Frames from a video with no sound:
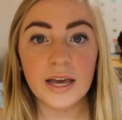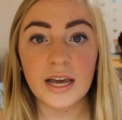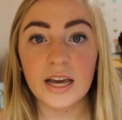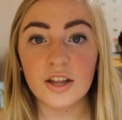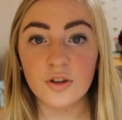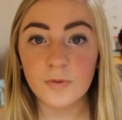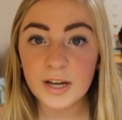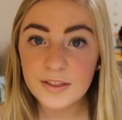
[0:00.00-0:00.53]

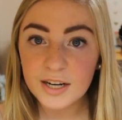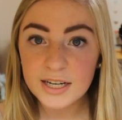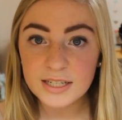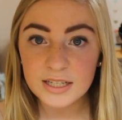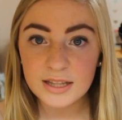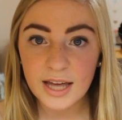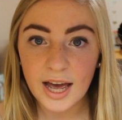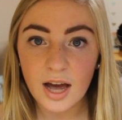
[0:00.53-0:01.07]
And the way that I
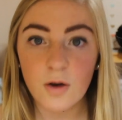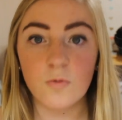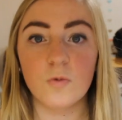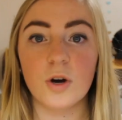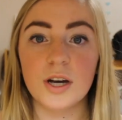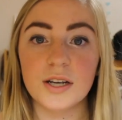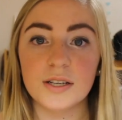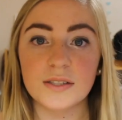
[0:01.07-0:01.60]
did that
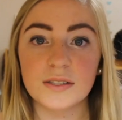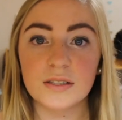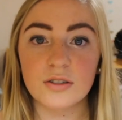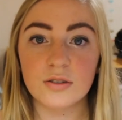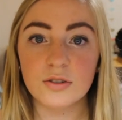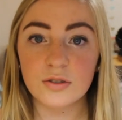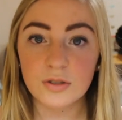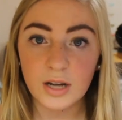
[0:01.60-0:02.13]
was
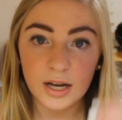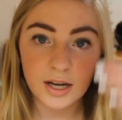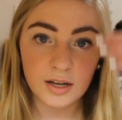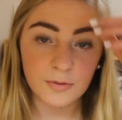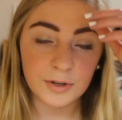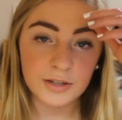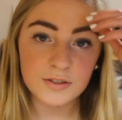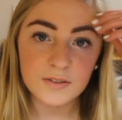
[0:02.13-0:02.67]

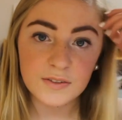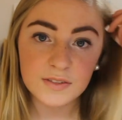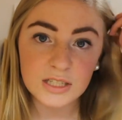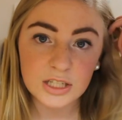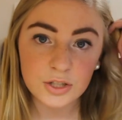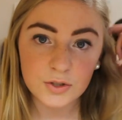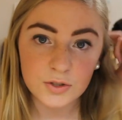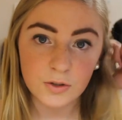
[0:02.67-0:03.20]
when I was
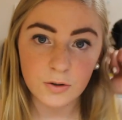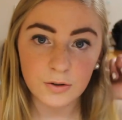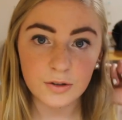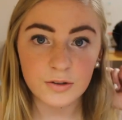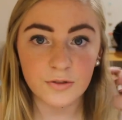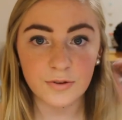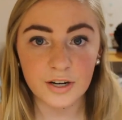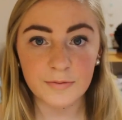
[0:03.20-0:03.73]
15 years
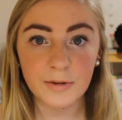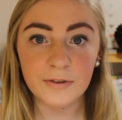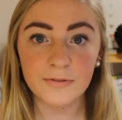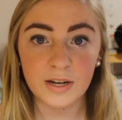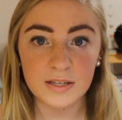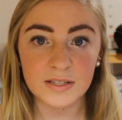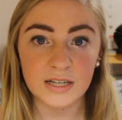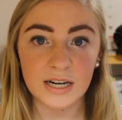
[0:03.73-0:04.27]
old, 3 of my
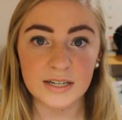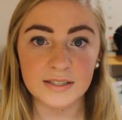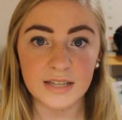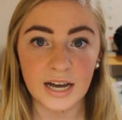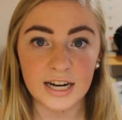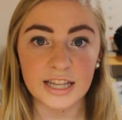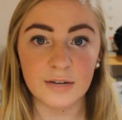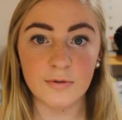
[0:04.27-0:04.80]
friends and I
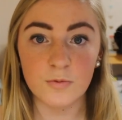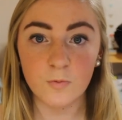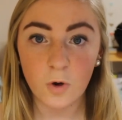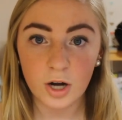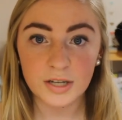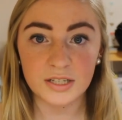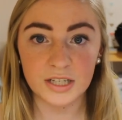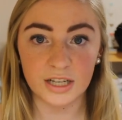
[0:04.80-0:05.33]
decided that we
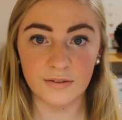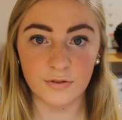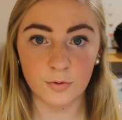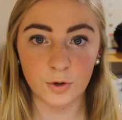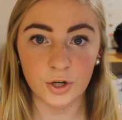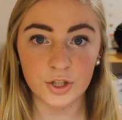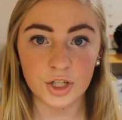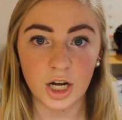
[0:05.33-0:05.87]
wanted to give the
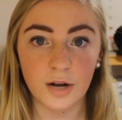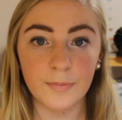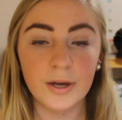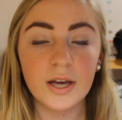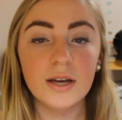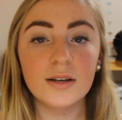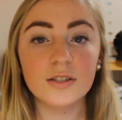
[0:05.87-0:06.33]
workshop.